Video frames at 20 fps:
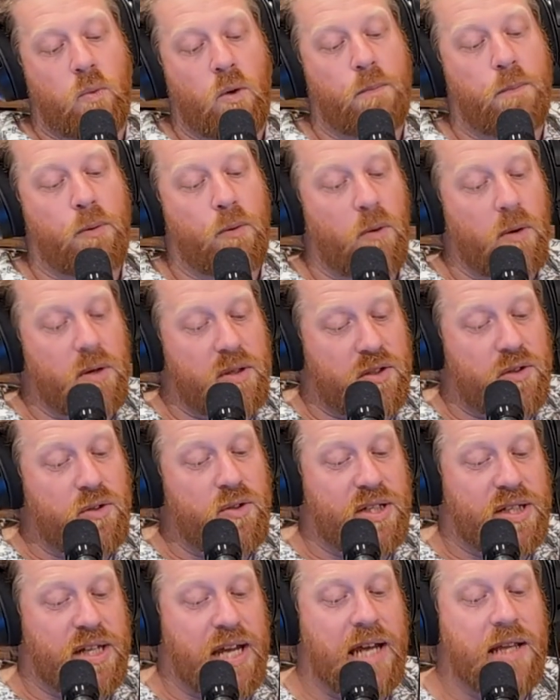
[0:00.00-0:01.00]
reports
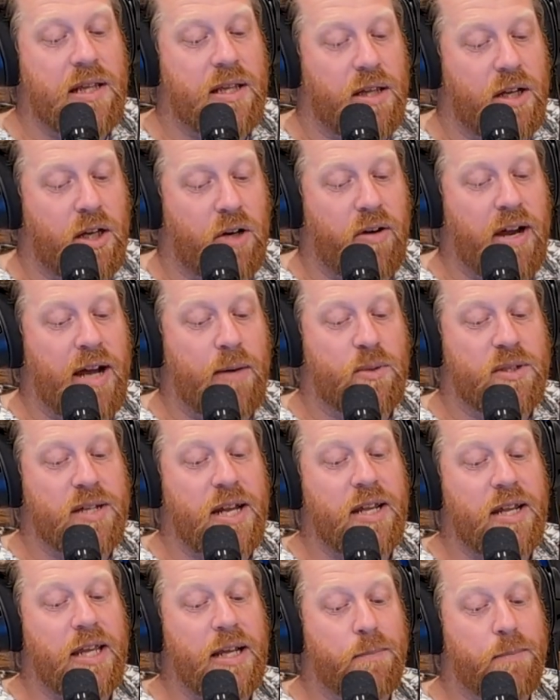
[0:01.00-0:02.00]
do say that the crowd was
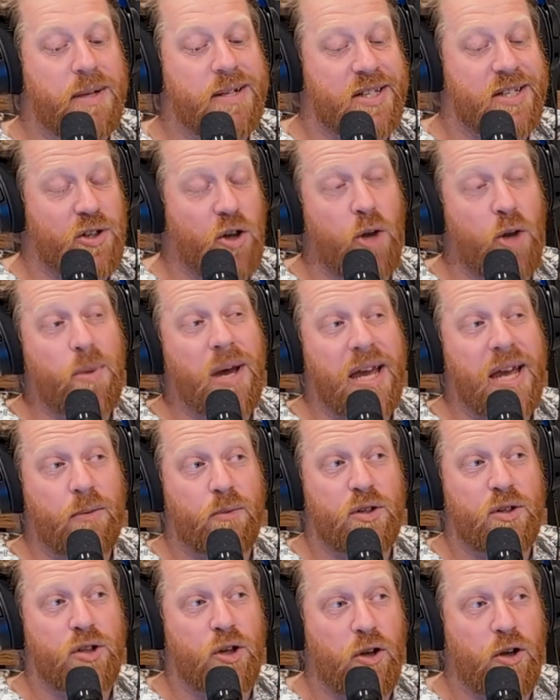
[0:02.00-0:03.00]
anything but sober
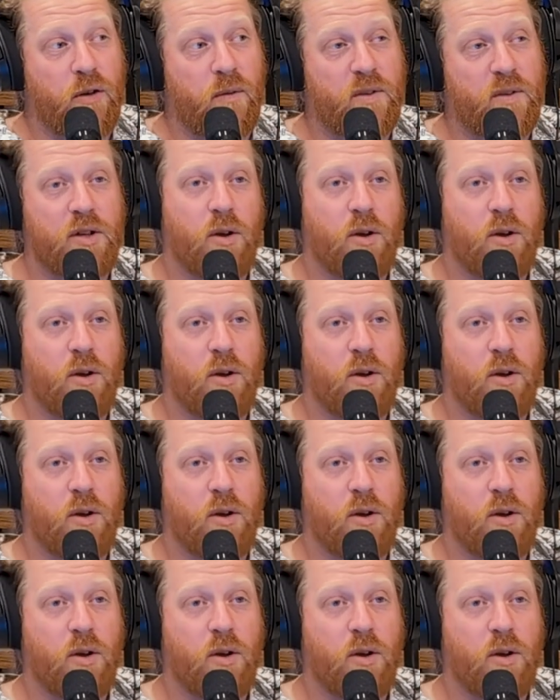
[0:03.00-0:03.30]
and reserved.